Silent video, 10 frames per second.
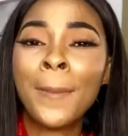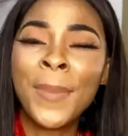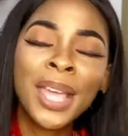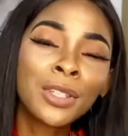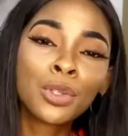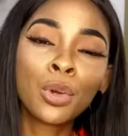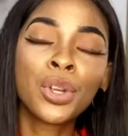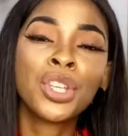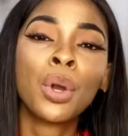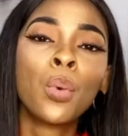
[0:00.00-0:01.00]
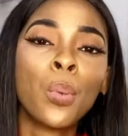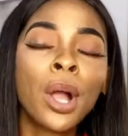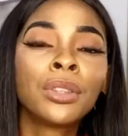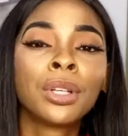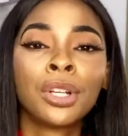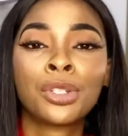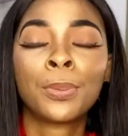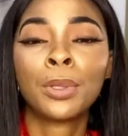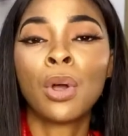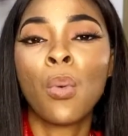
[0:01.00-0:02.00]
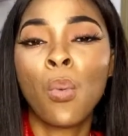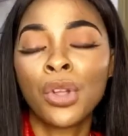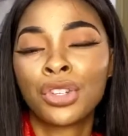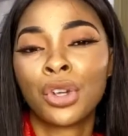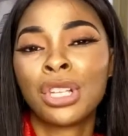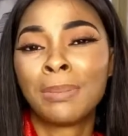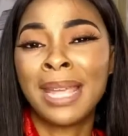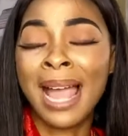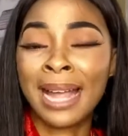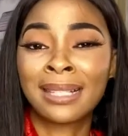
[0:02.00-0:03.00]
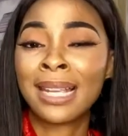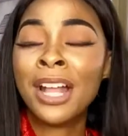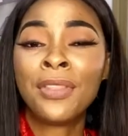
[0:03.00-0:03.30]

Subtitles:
make sure you're well knowledgeable on what you're going to be asked.